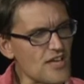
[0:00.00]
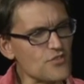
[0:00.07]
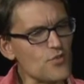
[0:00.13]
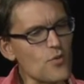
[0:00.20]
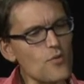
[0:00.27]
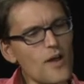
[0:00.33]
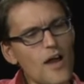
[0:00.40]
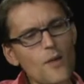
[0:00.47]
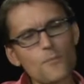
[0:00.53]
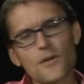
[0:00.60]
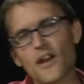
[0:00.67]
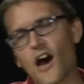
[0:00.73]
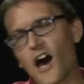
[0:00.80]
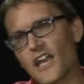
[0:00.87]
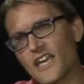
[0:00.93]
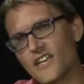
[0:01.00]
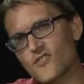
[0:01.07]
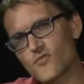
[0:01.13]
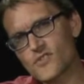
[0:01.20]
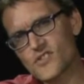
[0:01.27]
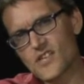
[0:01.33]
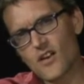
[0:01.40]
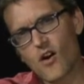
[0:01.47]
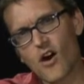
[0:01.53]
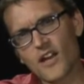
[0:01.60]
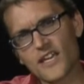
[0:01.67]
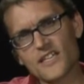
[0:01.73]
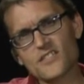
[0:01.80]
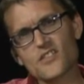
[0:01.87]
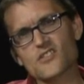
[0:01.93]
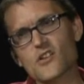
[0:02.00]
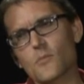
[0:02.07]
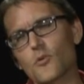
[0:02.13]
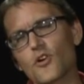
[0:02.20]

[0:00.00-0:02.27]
the central route, but uninterested audiences